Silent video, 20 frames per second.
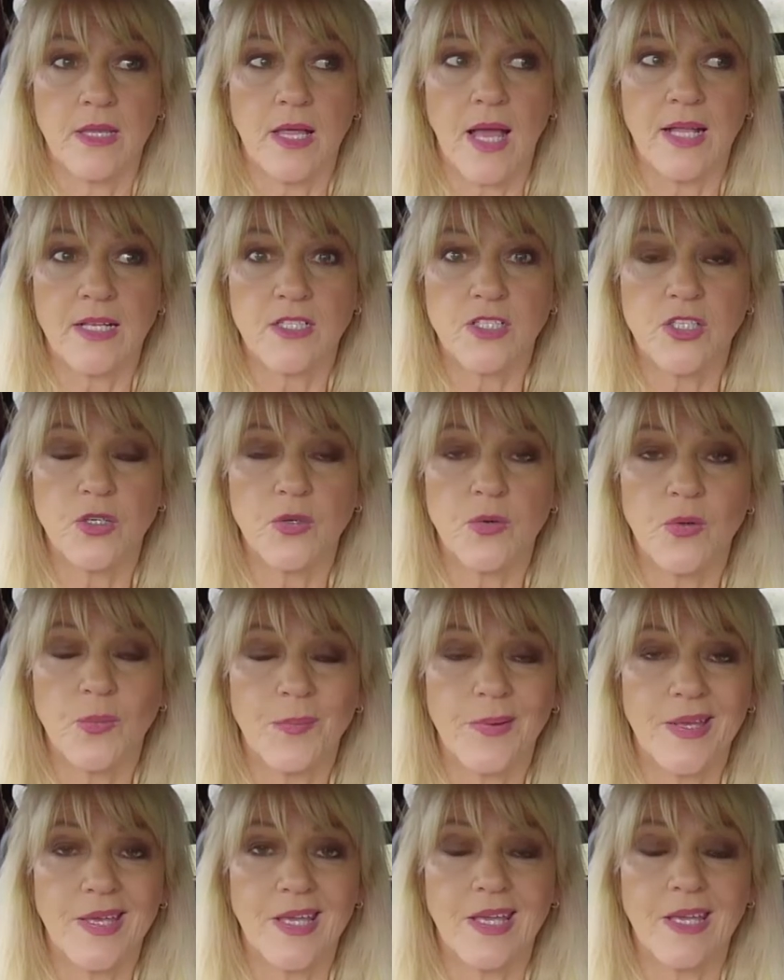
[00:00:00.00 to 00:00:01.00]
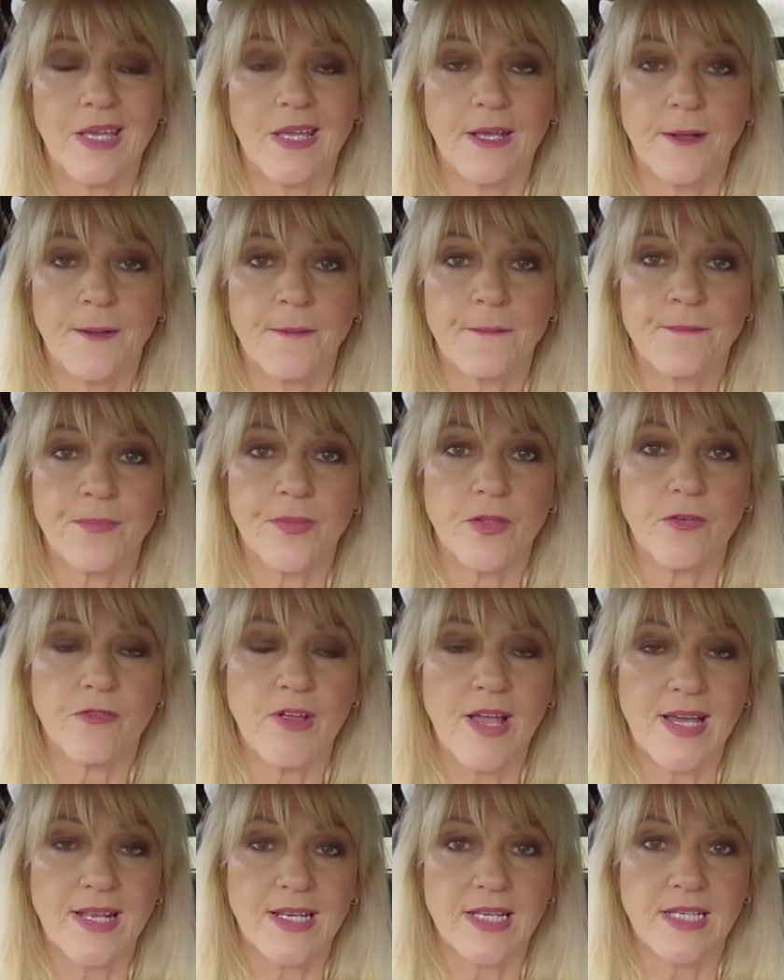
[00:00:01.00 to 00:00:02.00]
and you will be
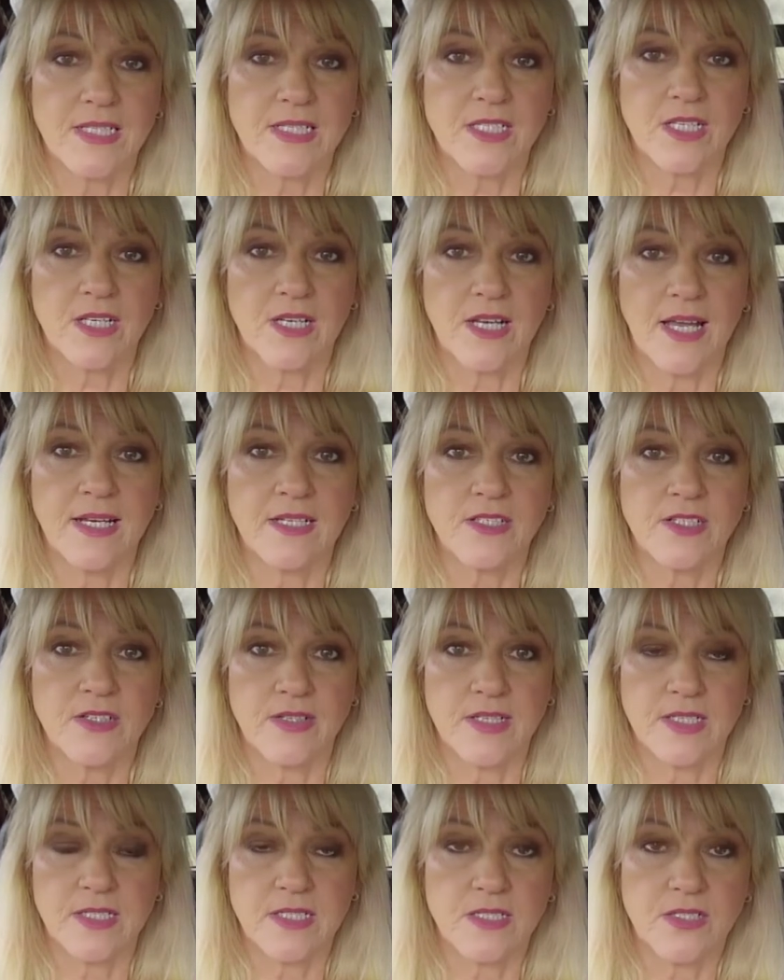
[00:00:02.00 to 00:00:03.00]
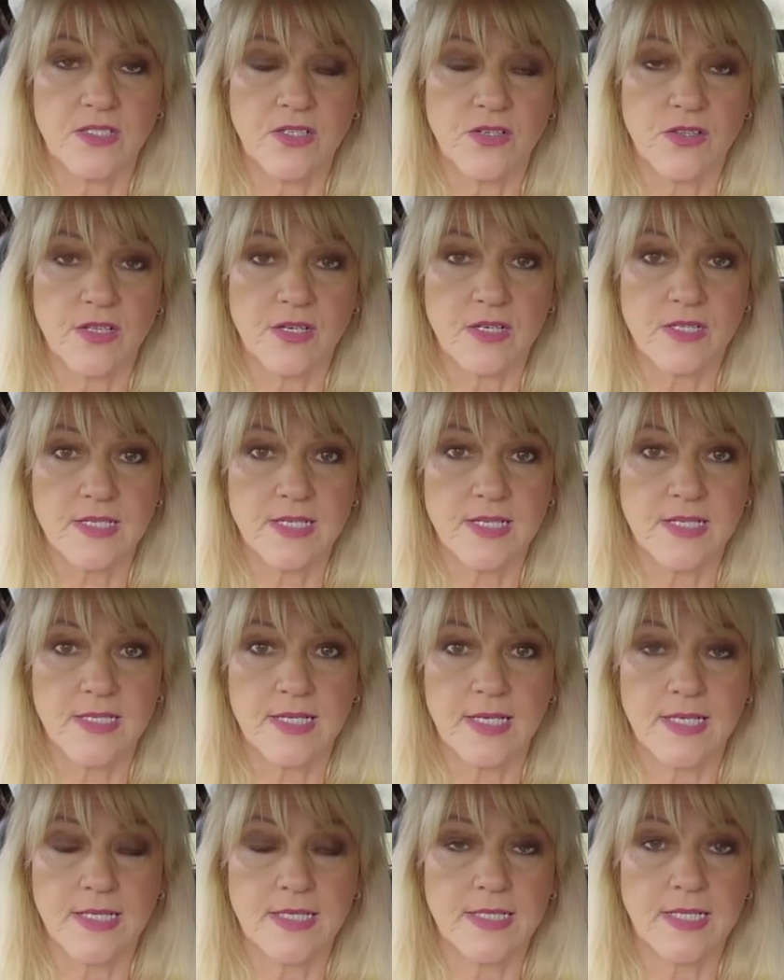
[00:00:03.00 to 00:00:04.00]
ready to enter into
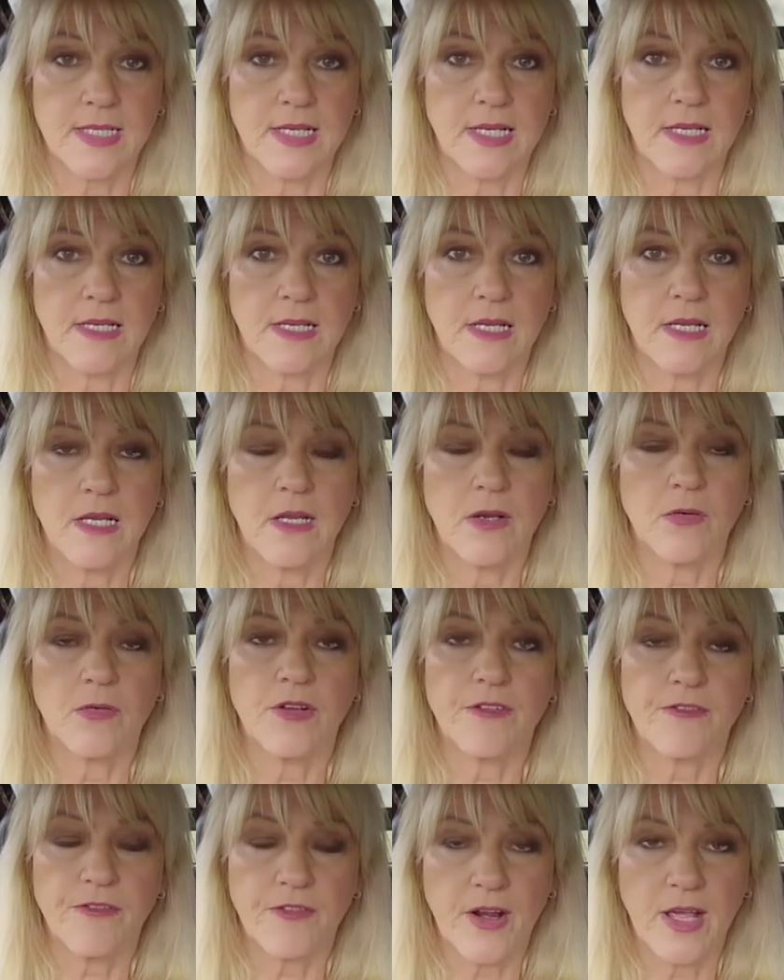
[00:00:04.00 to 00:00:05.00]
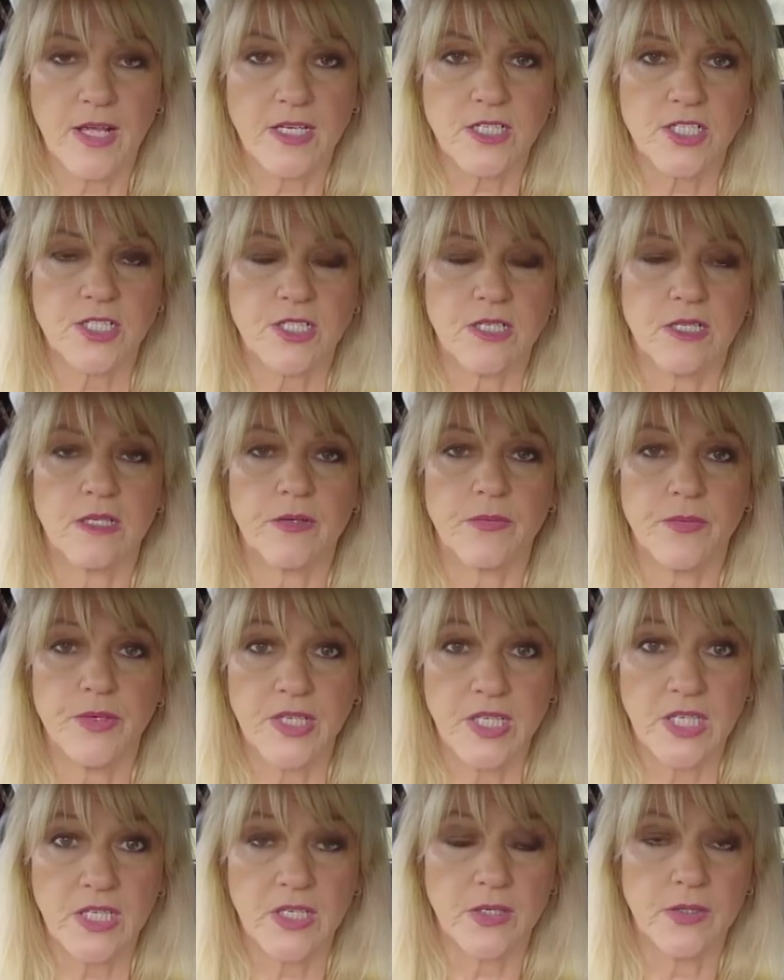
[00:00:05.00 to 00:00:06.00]
2019 refreshed and
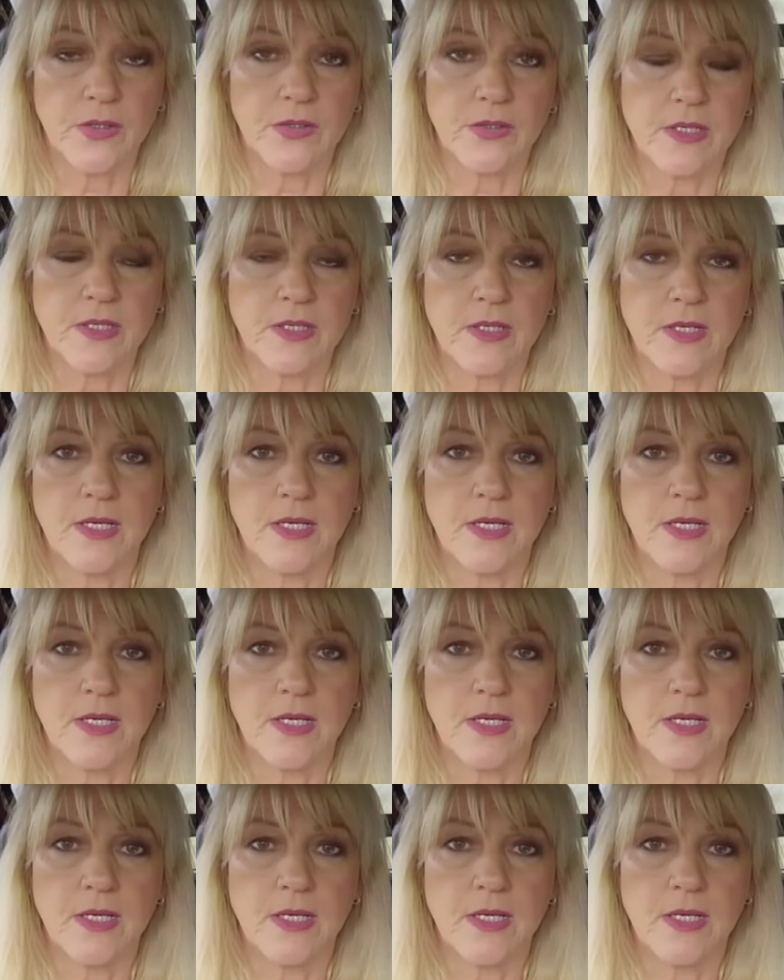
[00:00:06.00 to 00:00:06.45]
renewed.